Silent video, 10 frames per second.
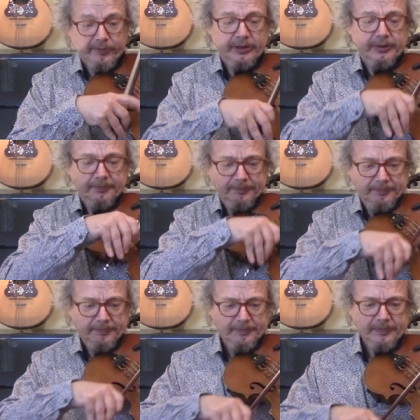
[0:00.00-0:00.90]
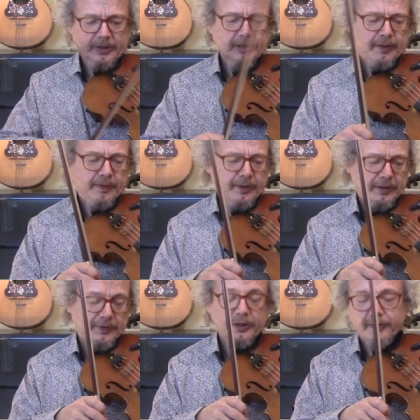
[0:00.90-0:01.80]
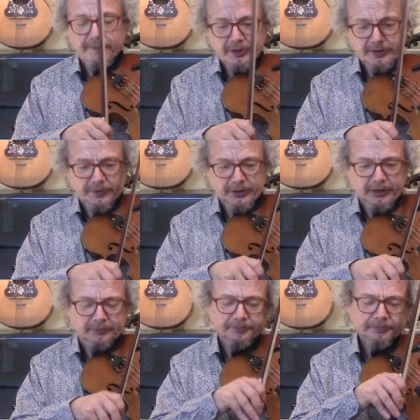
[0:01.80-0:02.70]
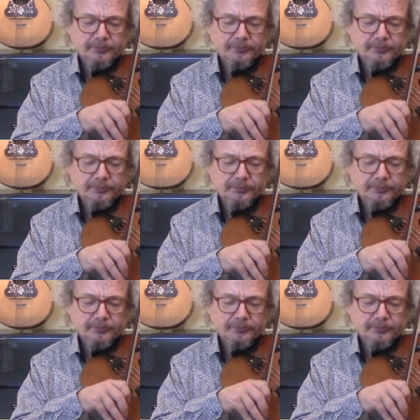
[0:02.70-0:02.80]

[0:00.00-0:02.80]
it, third finger and first finger.